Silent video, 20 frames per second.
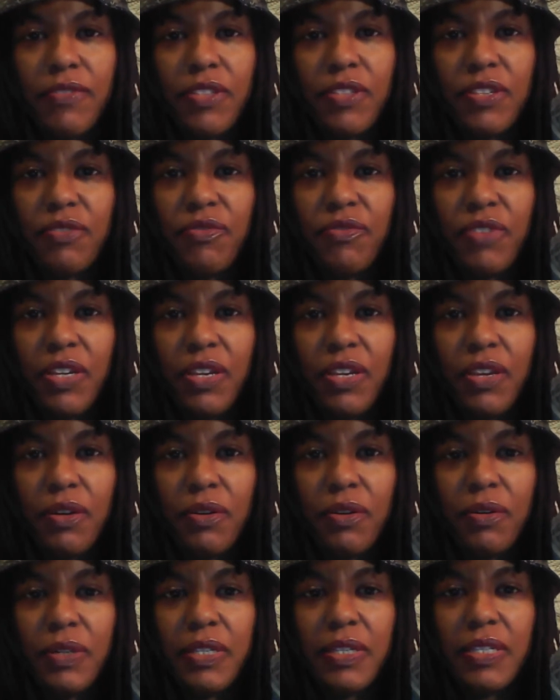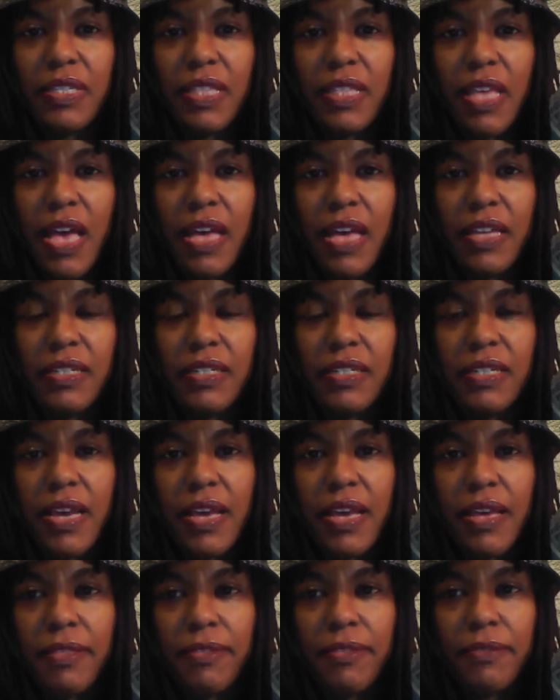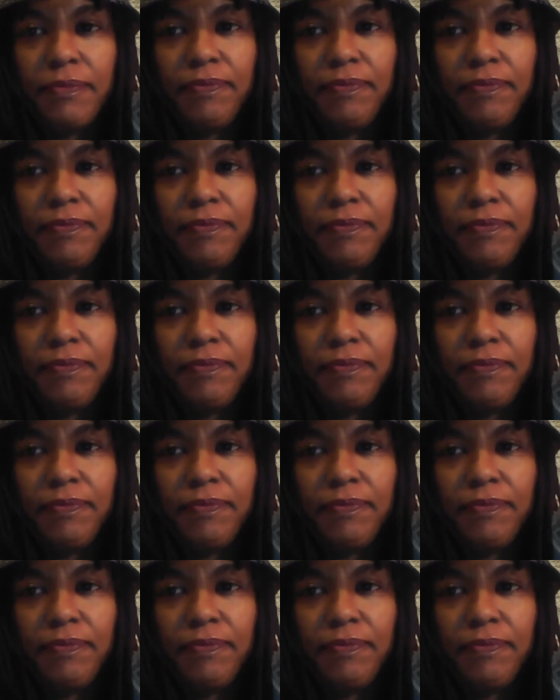this video, is that death